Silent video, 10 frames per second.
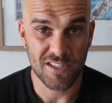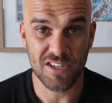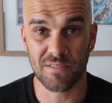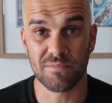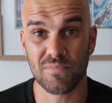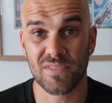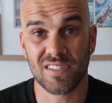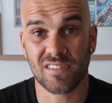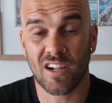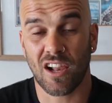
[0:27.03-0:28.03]

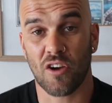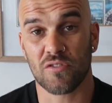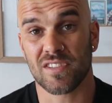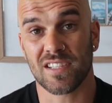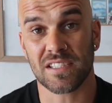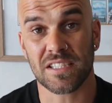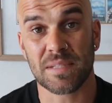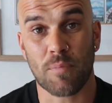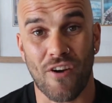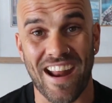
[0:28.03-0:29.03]
Gyms closing
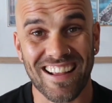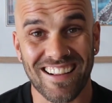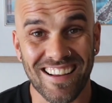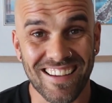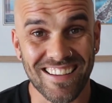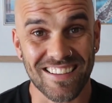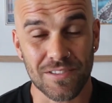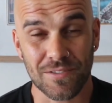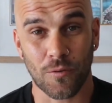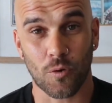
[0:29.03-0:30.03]
sporadically,
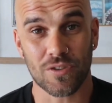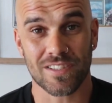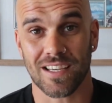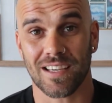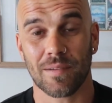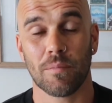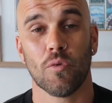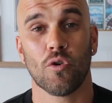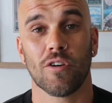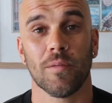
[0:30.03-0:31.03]
it's forcing
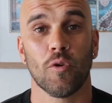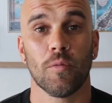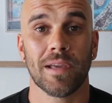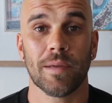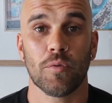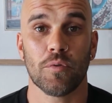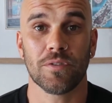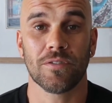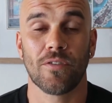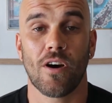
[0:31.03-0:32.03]
more and more people
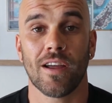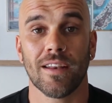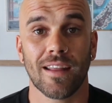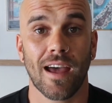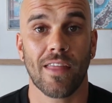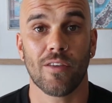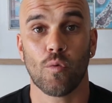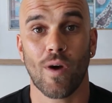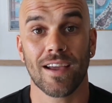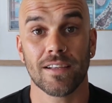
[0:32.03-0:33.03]
to find other
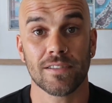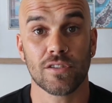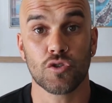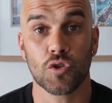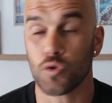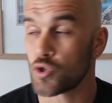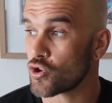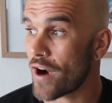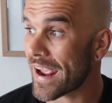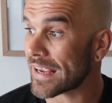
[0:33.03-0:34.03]
ways to
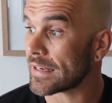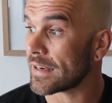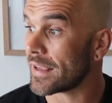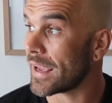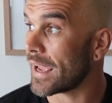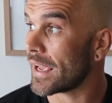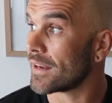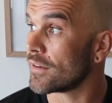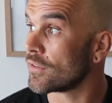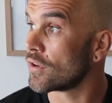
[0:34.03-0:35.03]
train,
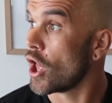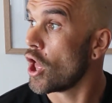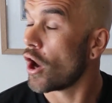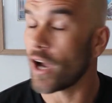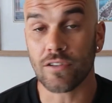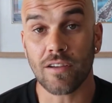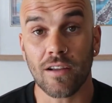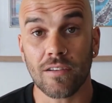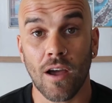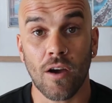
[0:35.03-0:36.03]
and I
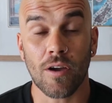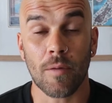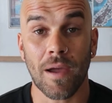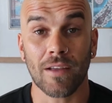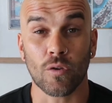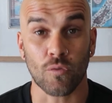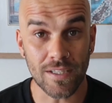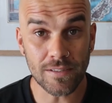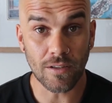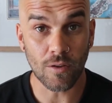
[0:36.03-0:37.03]
don't know about the
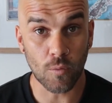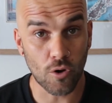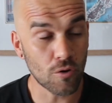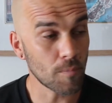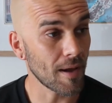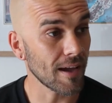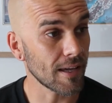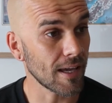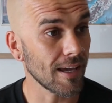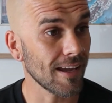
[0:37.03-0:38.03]
rest of the world, but
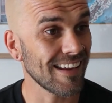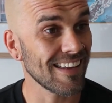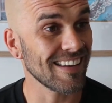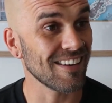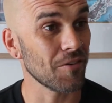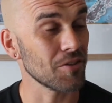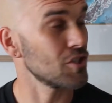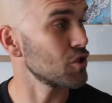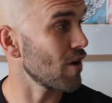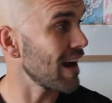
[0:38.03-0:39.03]
here in
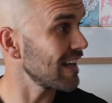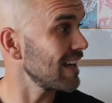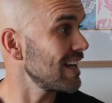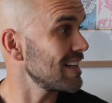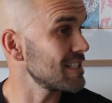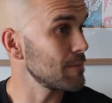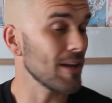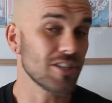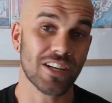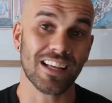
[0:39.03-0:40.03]
Australia,
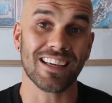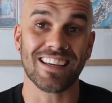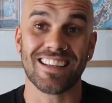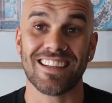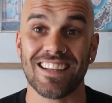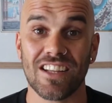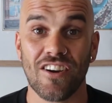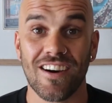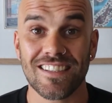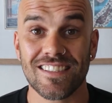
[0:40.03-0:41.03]
especially in
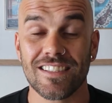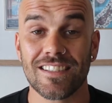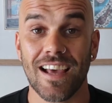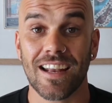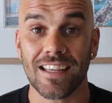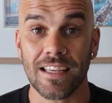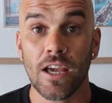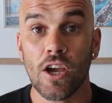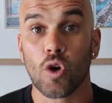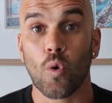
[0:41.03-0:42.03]
nice sunny
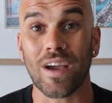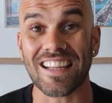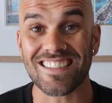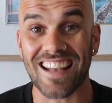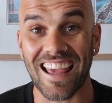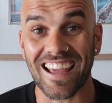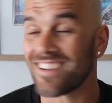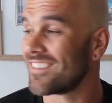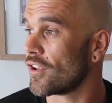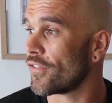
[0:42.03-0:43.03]

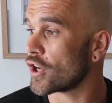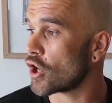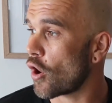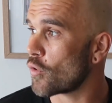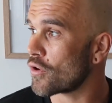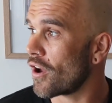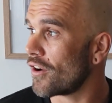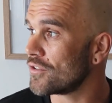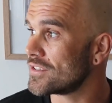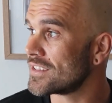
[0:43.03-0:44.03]
Queensland on the Gold
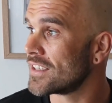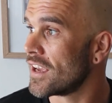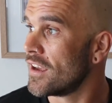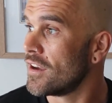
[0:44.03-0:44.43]
Coast,